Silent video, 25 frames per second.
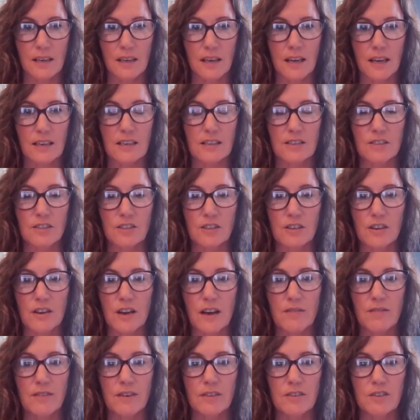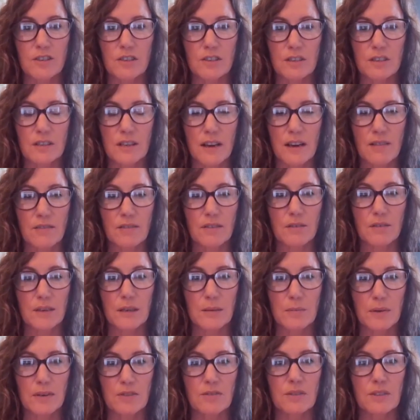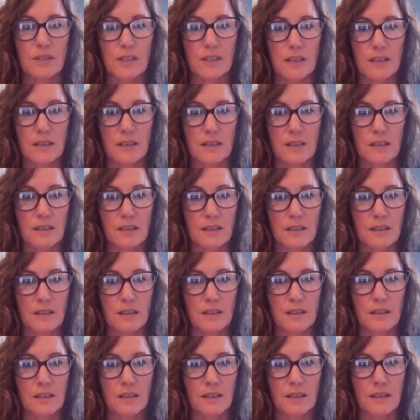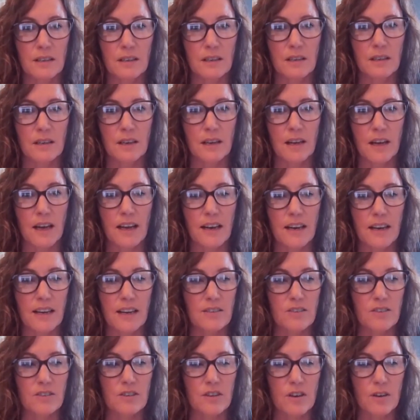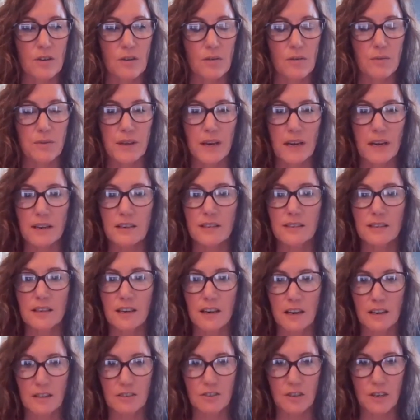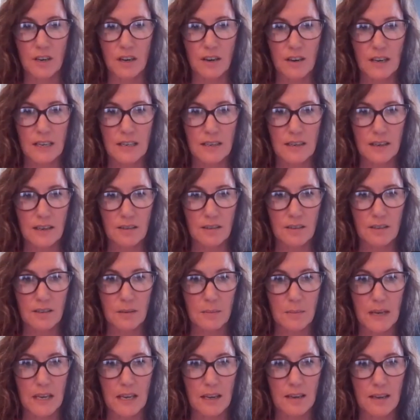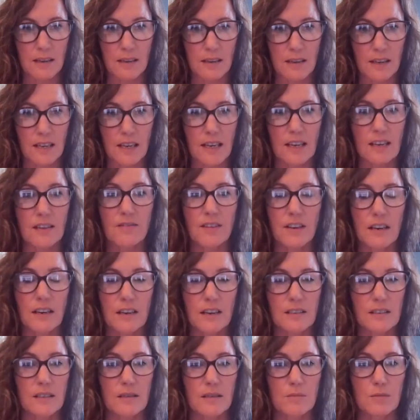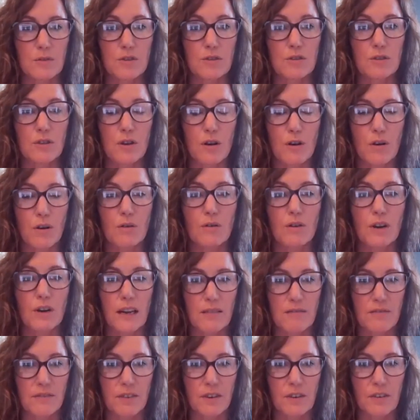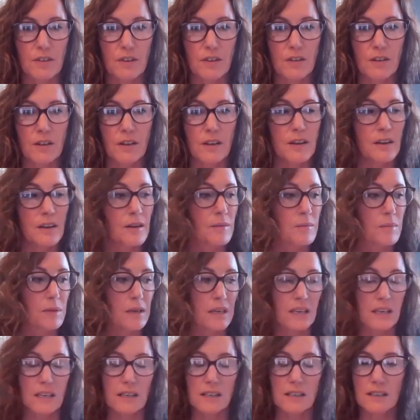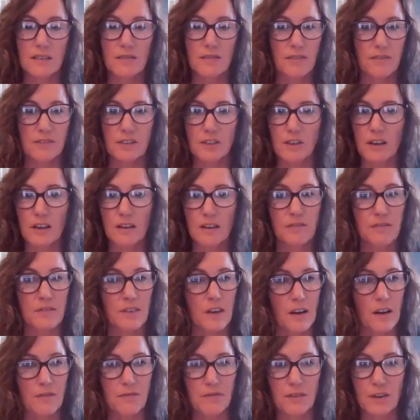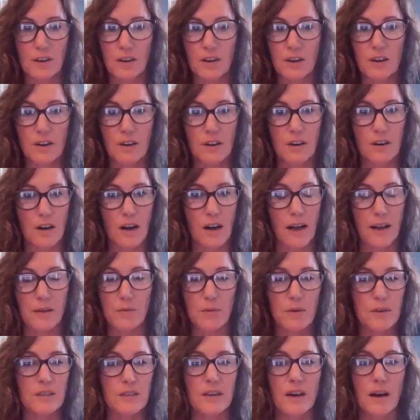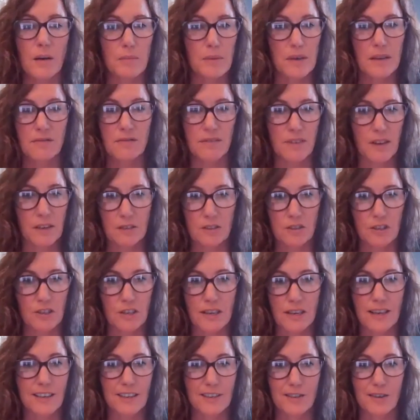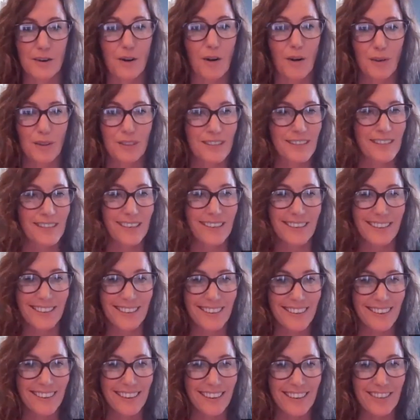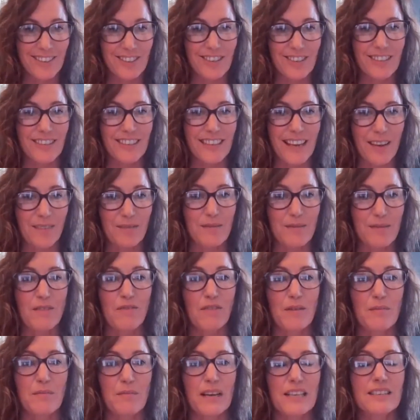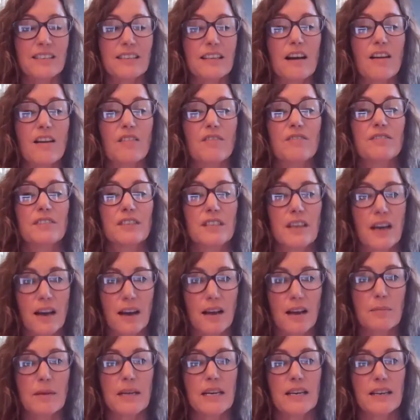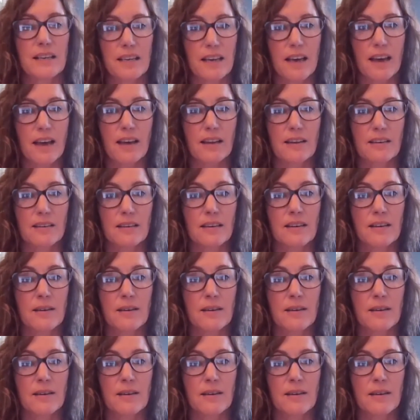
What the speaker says: And she's never rebuilt it. And that is a cautionary tale to me, even as I'm so grateful, because if not for her, I would not be a functioning adult. She saved me from myself time and again.